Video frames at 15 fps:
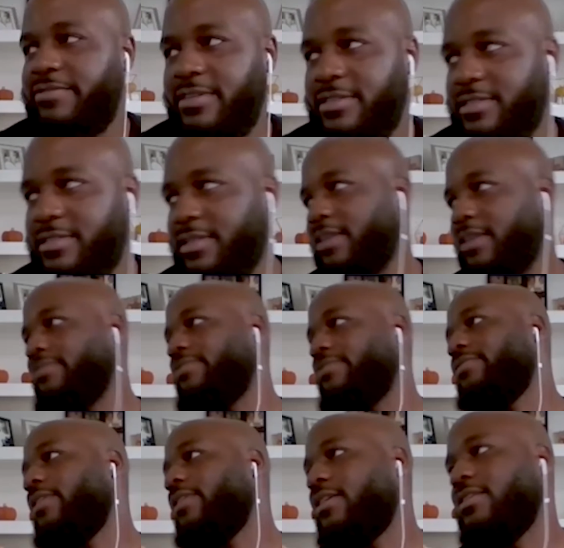state of
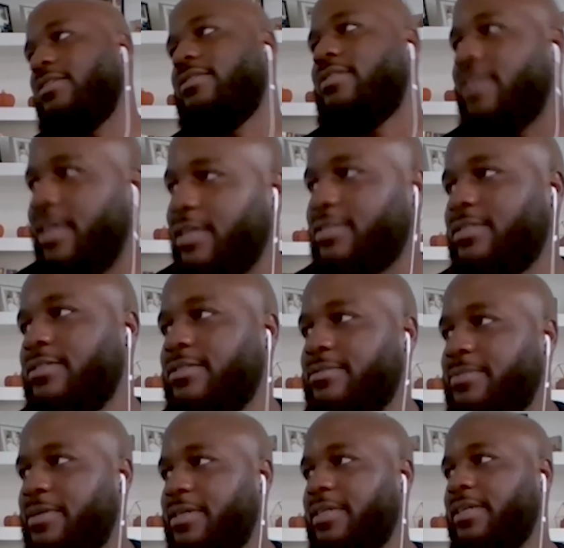fucking Texas,
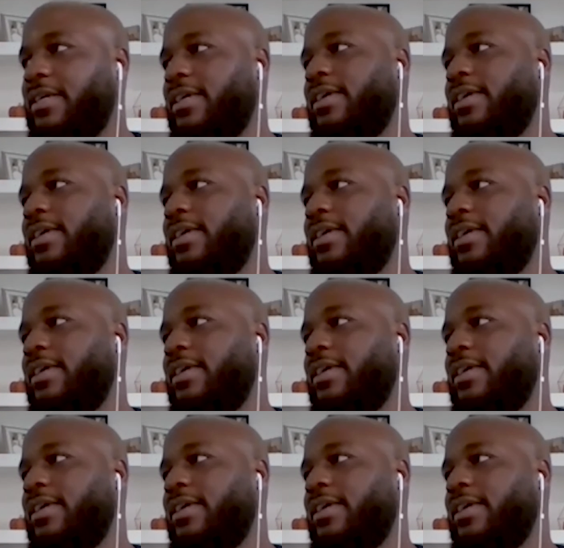man.